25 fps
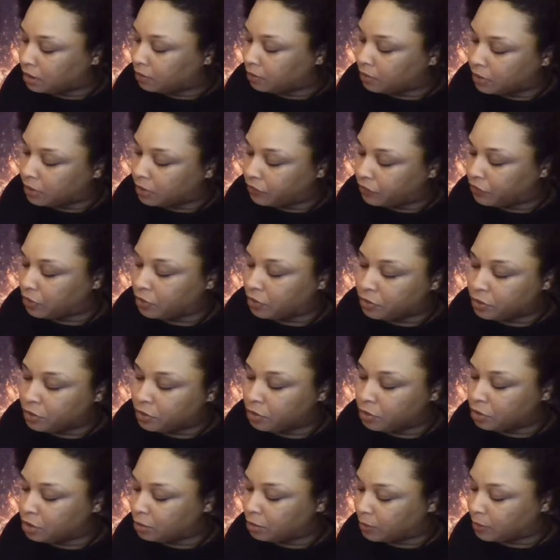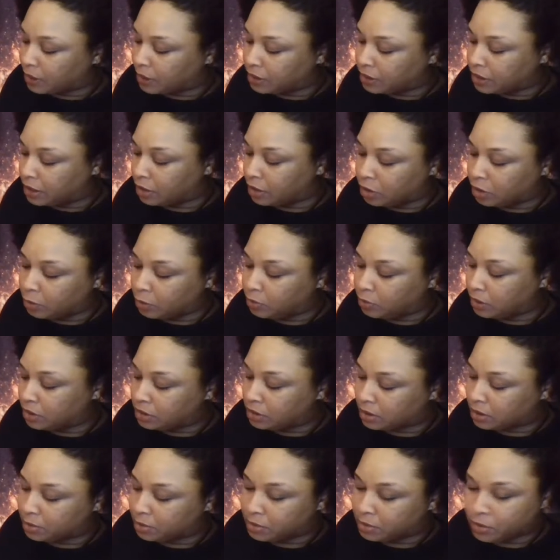If you're new to my channel,
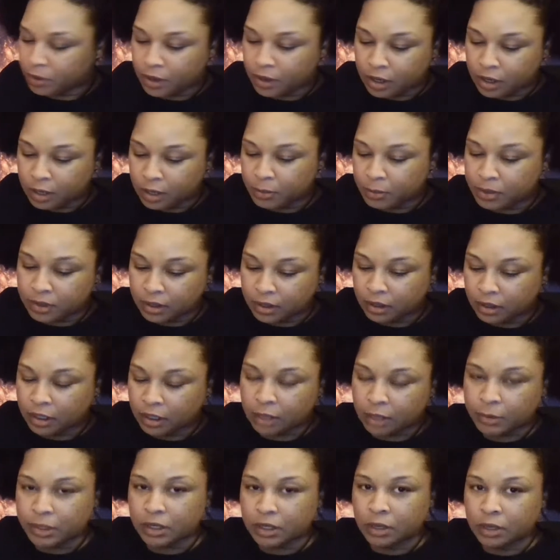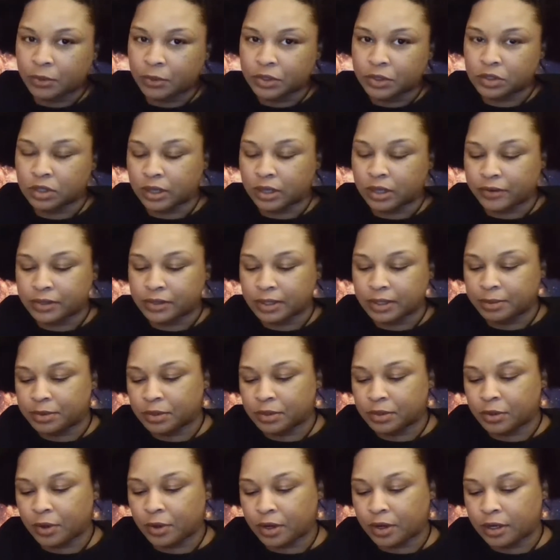please subscribe and then let me know once you have
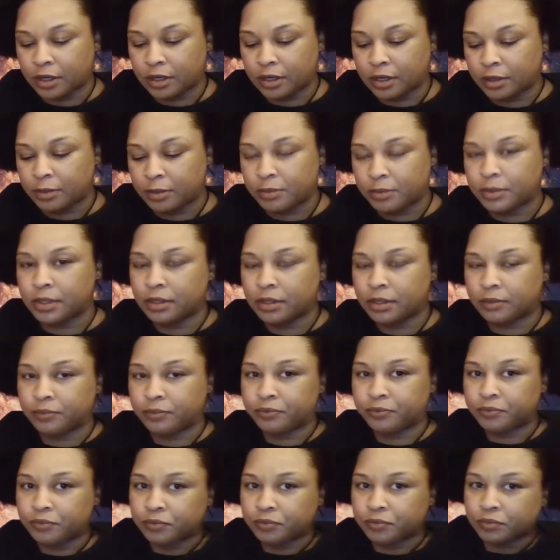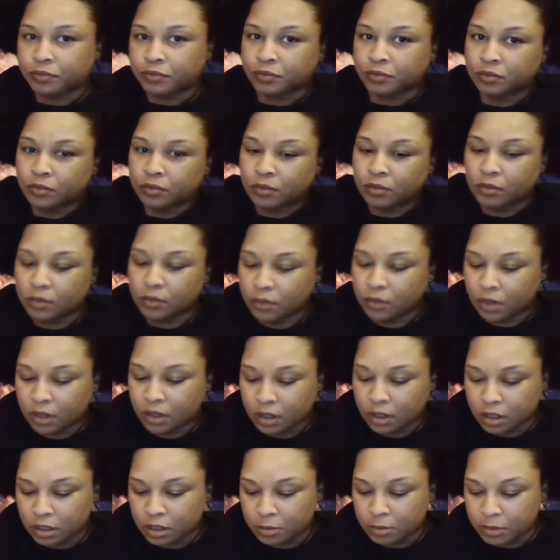subscribed.
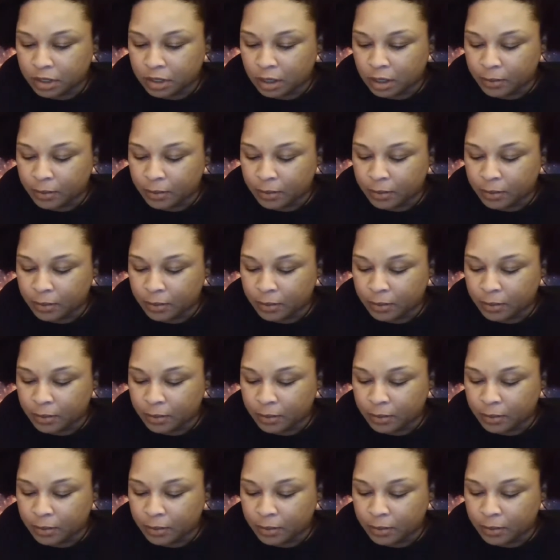And I'll